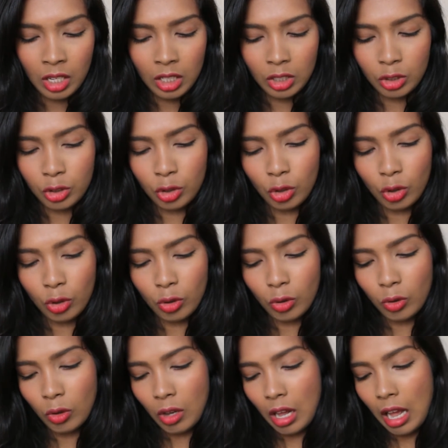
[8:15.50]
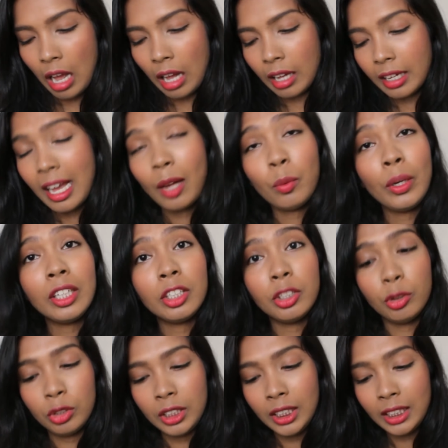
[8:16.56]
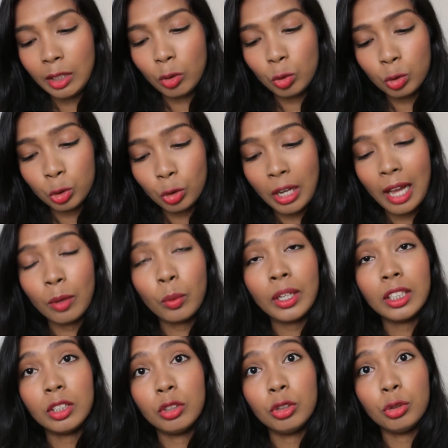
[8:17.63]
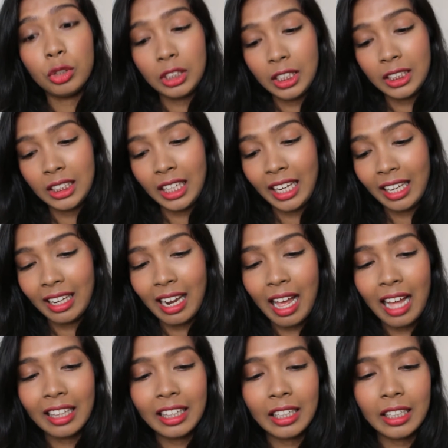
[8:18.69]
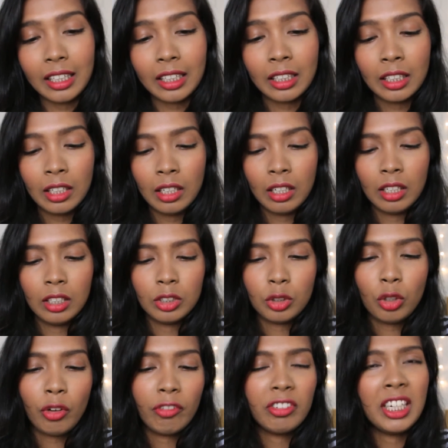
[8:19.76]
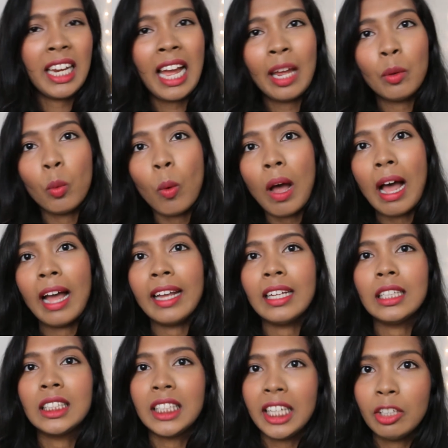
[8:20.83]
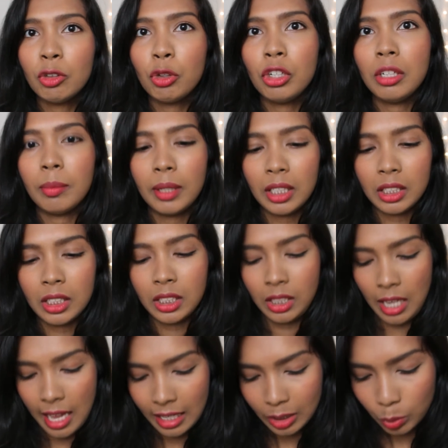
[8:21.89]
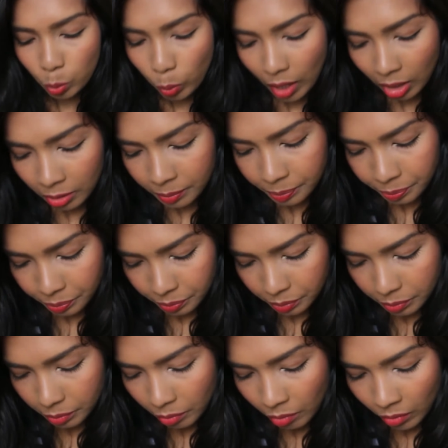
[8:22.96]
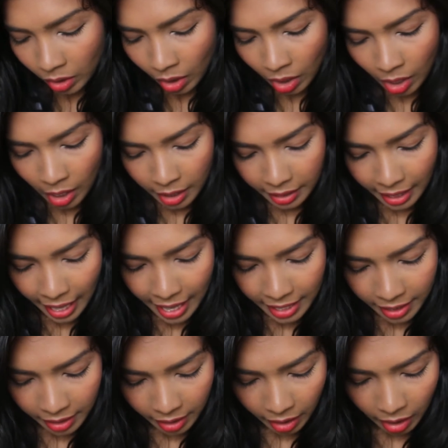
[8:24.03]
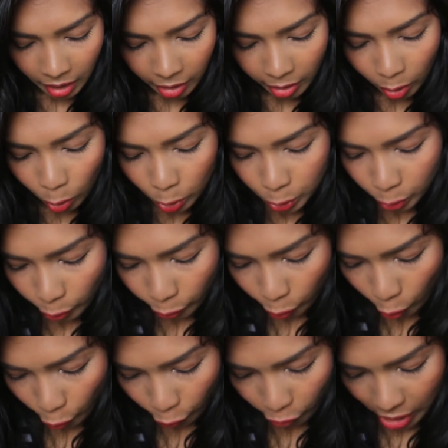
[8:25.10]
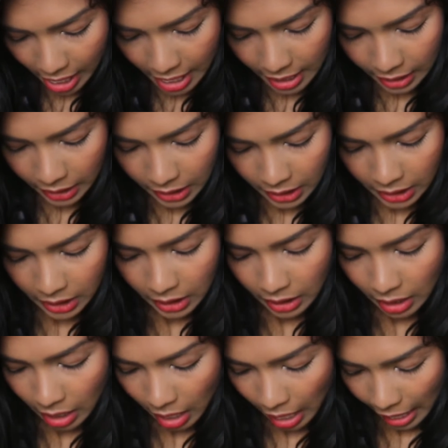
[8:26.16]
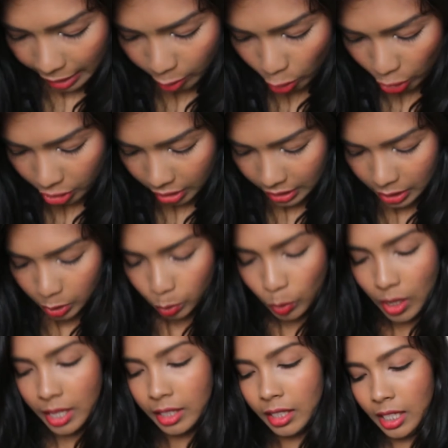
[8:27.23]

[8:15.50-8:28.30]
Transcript: So can't wait to use this, and also can't wait to use this in other sort of DIY skin treatments as well. Then, also for face, I got this one.